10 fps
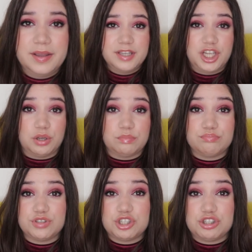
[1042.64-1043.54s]
You know,
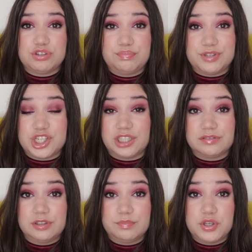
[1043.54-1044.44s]
just
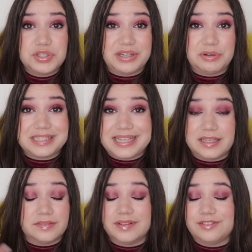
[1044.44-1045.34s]
general beauty
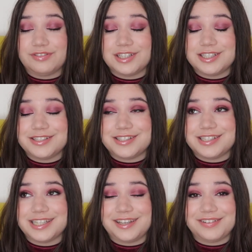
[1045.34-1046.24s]
content. Feel free to
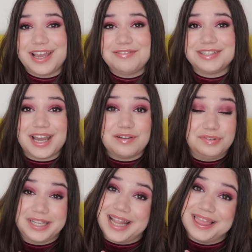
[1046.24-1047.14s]
stick around. I
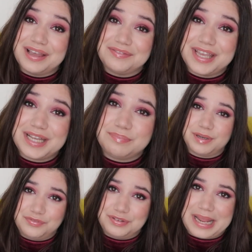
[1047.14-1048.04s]
would love that,
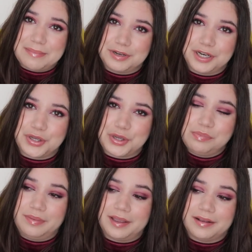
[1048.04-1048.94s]
but for now I'm gonna go
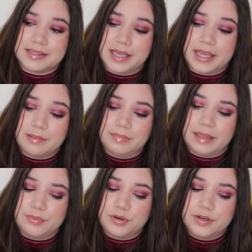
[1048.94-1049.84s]
because I can
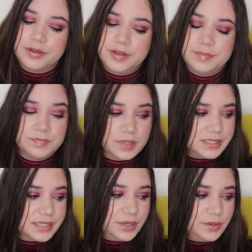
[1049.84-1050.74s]
blabber.
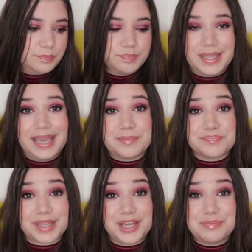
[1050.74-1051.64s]
So yeah,
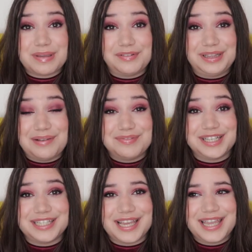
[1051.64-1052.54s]
I hope you have a
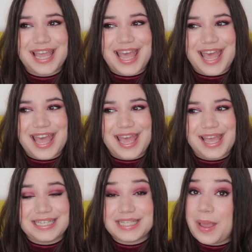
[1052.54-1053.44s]
lovely day
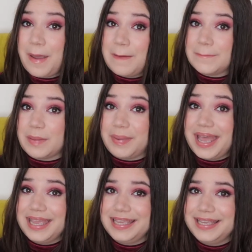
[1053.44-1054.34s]
and
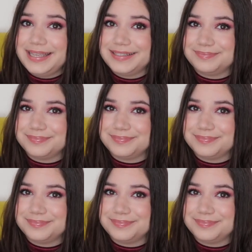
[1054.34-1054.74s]
bye-bye.